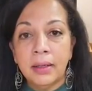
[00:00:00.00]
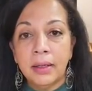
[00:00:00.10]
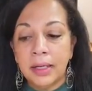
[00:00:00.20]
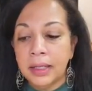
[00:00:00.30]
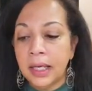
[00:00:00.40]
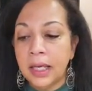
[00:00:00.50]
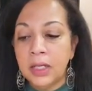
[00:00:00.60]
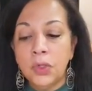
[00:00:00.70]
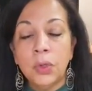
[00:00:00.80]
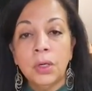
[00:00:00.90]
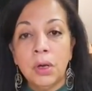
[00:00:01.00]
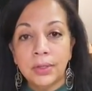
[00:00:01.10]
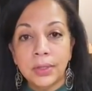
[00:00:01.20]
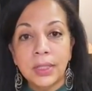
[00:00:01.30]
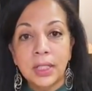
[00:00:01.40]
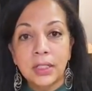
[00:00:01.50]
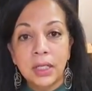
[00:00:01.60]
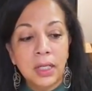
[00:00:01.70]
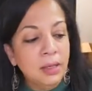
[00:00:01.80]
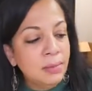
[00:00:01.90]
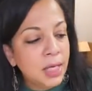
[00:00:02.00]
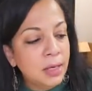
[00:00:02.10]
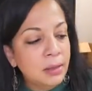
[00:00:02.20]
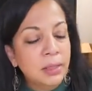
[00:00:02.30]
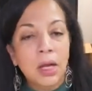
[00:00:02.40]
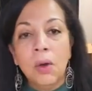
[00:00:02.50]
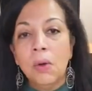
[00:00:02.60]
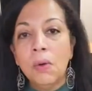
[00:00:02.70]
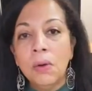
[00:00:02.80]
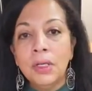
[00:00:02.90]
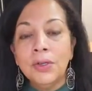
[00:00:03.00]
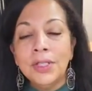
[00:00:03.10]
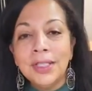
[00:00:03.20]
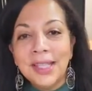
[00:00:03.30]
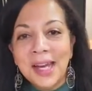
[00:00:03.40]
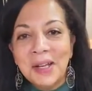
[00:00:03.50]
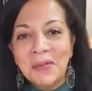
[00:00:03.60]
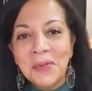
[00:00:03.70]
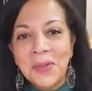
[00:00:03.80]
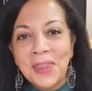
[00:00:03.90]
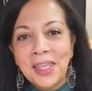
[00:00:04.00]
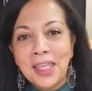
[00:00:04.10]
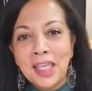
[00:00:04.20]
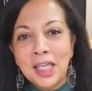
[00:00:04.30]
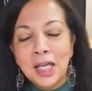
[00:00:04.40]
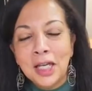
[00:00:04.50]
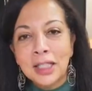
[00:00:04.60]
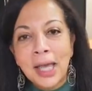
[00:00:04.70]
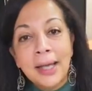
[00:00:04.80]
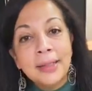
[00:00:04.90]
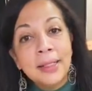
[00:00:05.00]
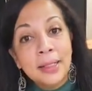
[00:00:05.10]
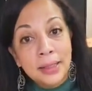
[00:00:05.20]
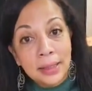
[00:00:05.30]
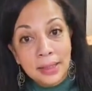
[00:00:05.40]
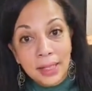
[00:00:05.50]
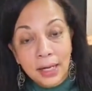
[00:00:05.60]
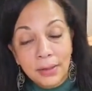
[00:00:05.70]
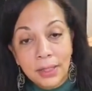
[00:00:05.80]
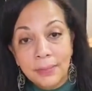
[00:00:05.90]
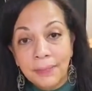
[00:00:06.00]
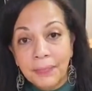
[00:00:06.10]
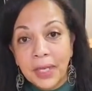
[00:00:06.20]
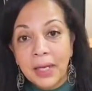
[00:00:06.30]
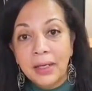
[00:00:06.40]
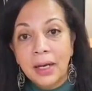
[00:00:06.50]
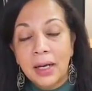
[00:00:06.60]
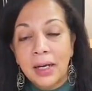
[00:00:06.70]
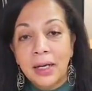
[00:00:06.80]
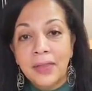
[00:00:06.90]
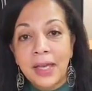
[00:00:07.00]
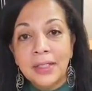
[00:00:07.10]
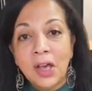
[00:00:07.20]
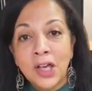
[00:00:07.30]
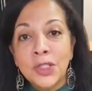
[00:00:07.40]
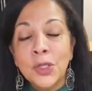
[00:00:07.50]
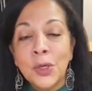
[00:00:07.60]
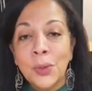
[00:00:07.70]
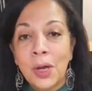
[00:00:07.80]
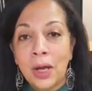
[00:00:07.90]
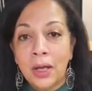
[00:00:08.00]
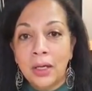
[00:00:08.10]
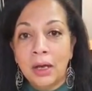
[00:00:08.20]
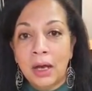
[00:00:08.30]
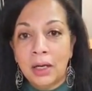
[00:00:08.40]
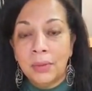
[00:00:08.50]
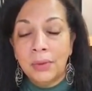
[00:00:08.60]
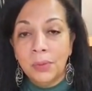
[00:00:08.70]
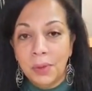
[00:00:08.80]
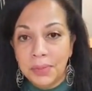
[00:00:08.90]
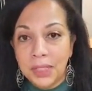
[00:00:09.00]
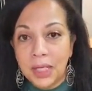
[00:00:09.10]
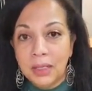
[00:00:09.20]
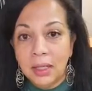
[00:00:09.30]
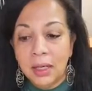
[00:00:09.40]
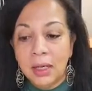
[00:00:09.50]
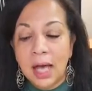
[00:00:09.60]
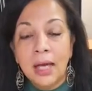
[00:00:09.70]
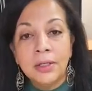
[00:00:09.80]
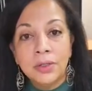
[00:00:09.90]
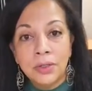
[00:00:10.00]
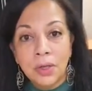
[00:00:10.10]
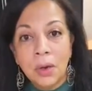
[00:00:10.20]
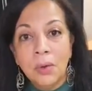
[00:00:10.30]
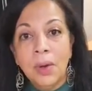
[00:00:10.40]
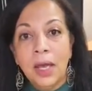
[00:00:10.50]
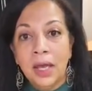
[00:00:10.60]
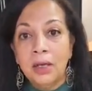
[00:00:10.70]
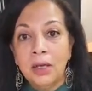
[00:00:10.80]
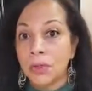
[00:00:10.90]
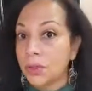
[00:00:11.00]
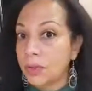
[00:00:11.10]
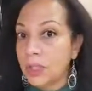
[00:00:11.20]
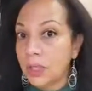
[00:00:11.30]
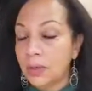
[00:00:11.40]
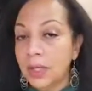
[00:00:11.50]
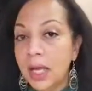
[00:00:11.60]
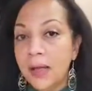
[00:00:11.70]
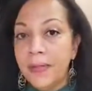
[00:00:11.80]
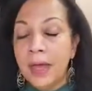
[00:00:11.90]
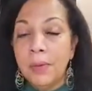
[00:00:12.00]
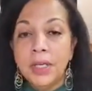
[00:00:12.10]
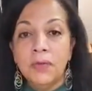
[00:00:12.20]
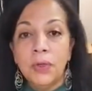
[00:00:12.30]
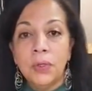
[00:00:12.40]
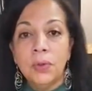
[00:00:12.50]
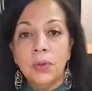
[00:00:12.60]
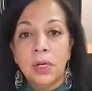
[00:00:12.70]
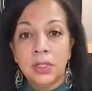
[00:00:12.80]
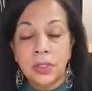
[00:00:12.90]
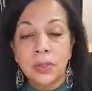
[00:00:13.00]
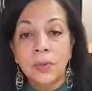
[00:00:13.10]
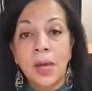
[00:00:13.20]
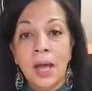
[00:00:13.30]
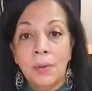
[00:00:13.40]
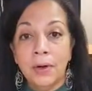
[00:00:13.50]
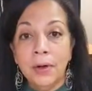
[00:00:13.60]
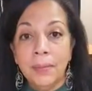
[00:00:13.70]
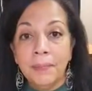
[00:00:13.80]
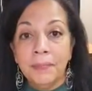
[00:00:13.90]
again, you can also send us an email, or you can sign up for the class in its entirety. That's also on our website, how to sew a grocery tote. That will give you a 2-hour,